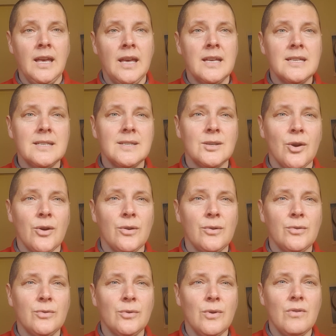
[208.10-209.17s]

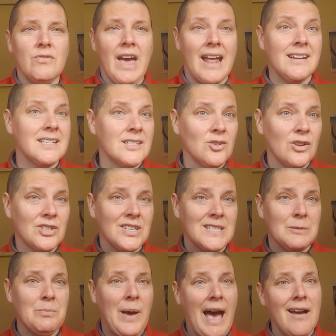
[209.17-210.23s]
So that is not just
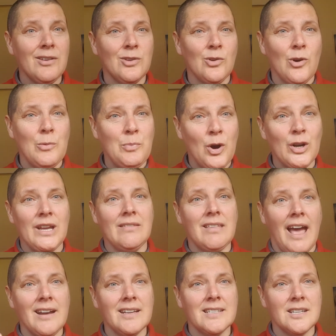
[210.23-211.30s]
about your body,
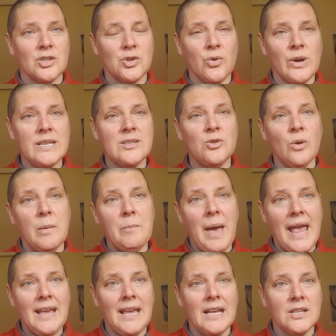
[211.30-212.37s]
that is a choice you are
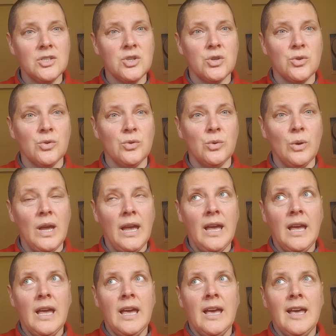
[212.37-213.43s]
making to
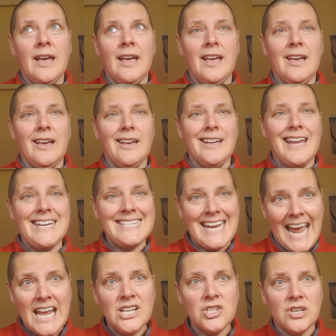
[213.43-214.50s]

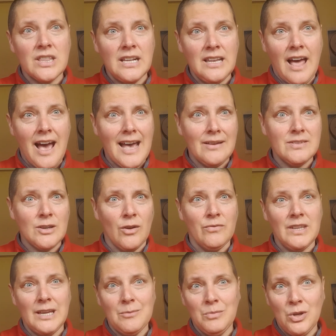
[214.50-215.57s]
endanger the lives of
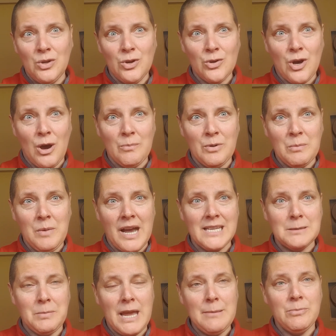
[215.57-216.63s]
the
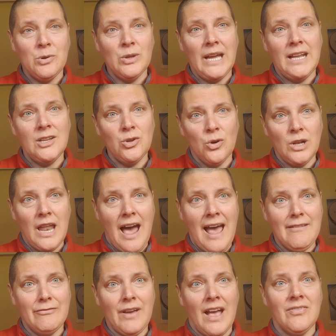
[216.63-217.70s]
immunocompromised people in your
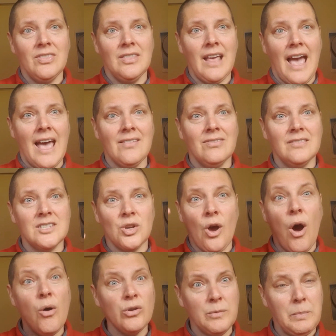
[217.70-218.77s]
life and to
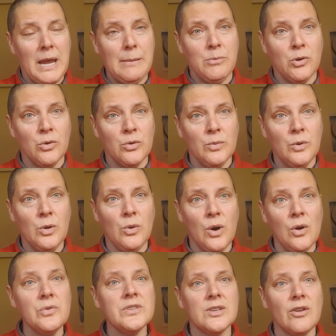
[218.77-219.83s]
older people who are
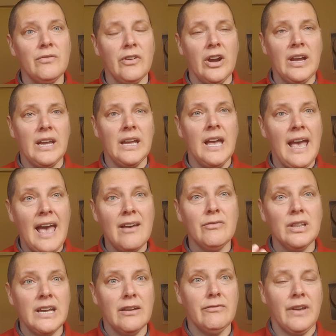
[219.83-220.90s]
also very
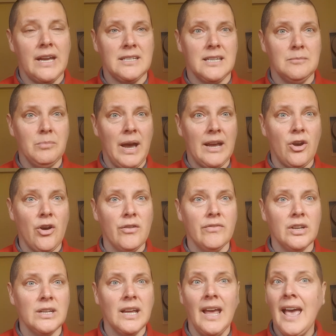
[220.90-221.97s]
heavily affected by
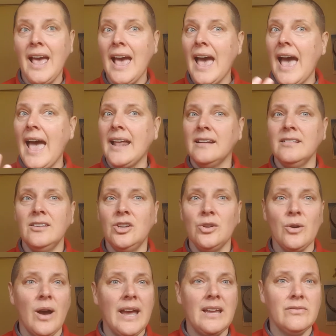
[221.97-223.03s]
COVID. And,
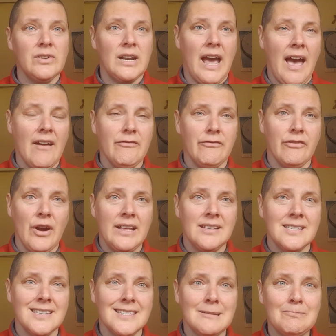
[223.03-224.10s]
I even have
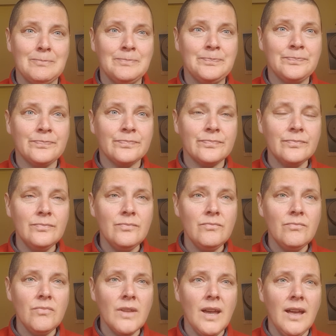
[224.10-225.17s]
friends
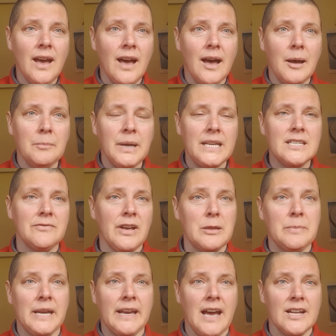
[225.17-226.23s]
in
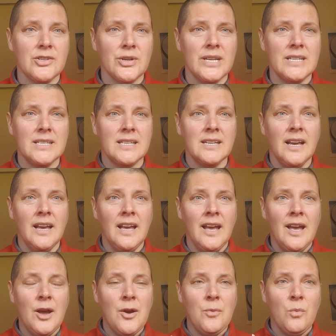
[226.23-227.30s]
developing countries
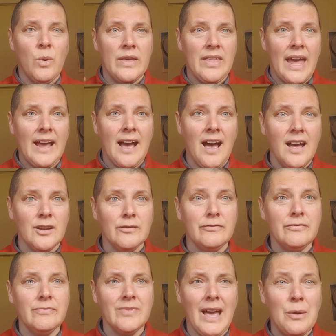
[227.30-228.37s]
where
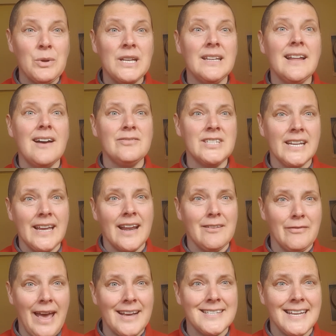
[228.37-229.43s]
they would love to get a
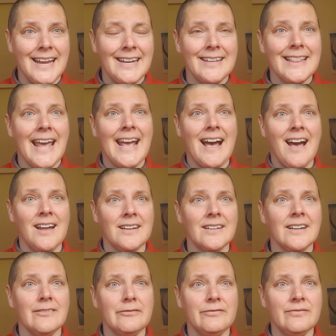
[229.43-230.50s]
vaccine and they
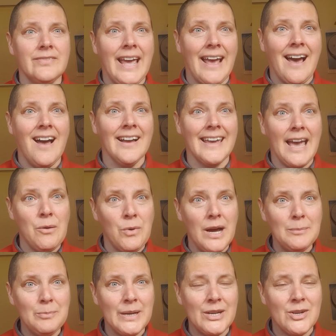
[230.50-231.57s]
can't get
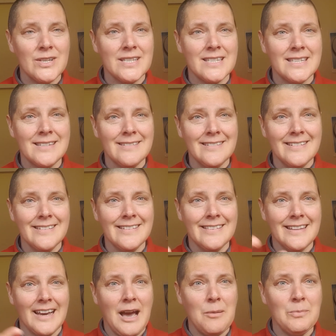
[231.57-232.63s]
one because
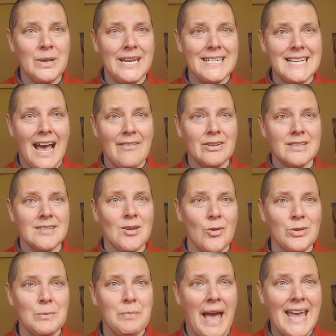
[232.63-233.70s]
the companies haven't sold
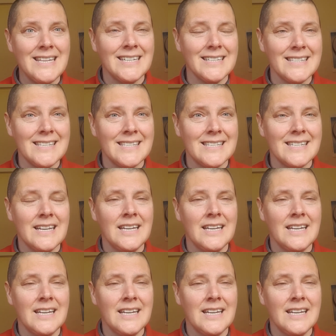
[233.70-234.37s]
the patents,